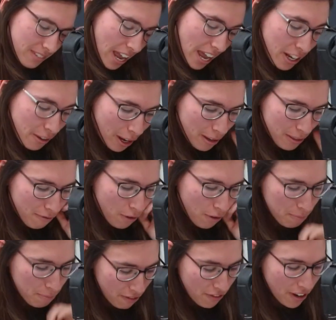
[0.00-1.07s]
Anyway,
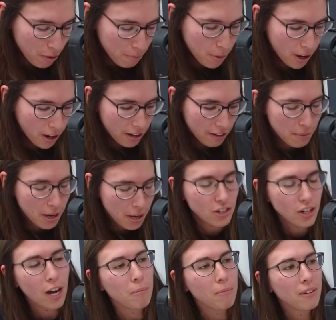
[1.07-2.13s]
the favorite part of my
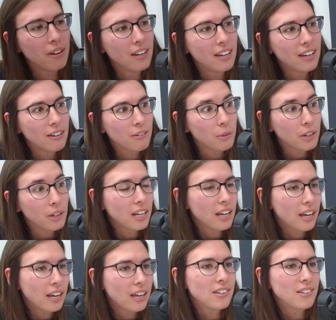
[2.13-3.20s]
job really
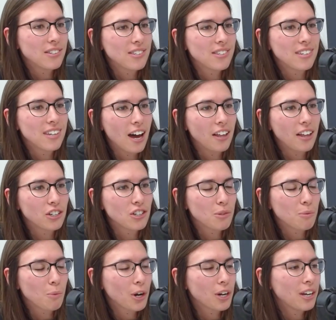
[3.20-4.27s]
is, like
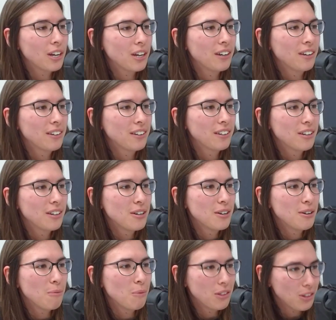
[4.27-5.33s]
just working
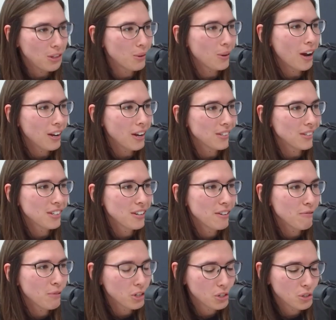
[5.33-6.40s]
with you guys for